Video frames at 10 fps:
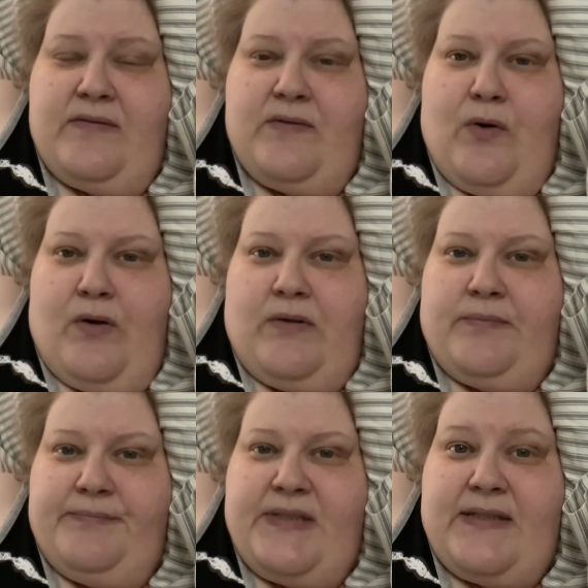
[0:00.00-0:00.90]
all
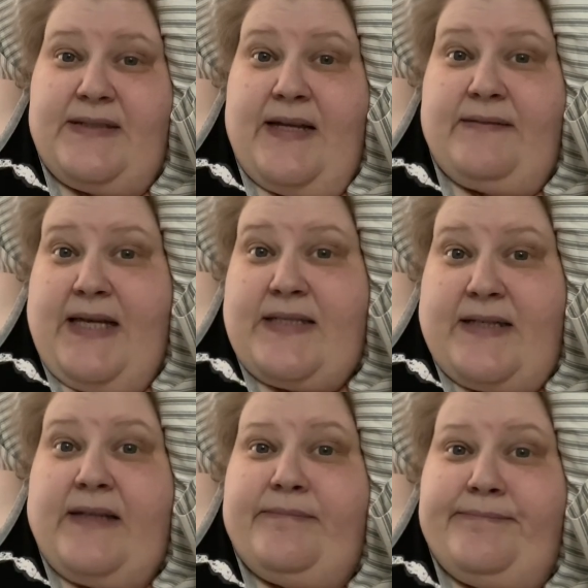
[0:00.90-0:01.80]
since then last
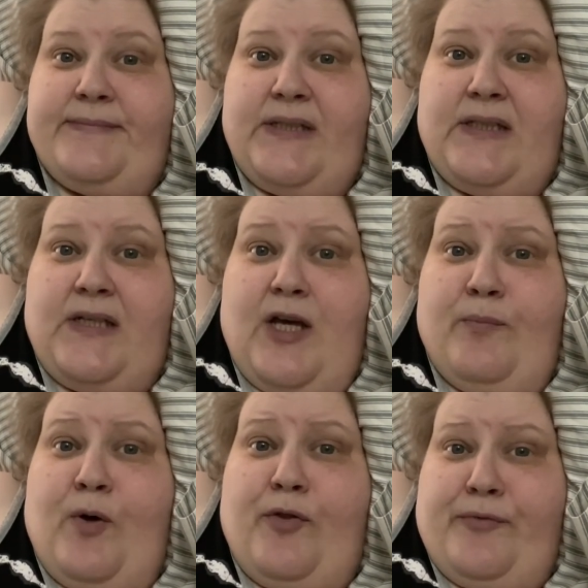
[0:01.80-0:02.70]
night.
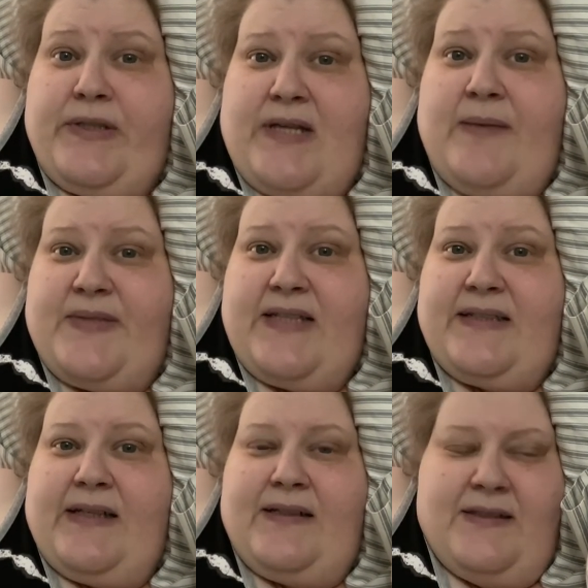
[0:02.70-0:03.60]
Both three times I
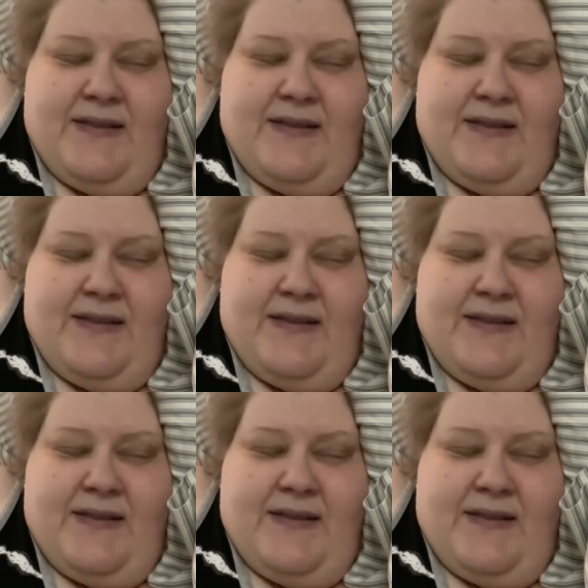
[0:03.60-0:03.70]
did it.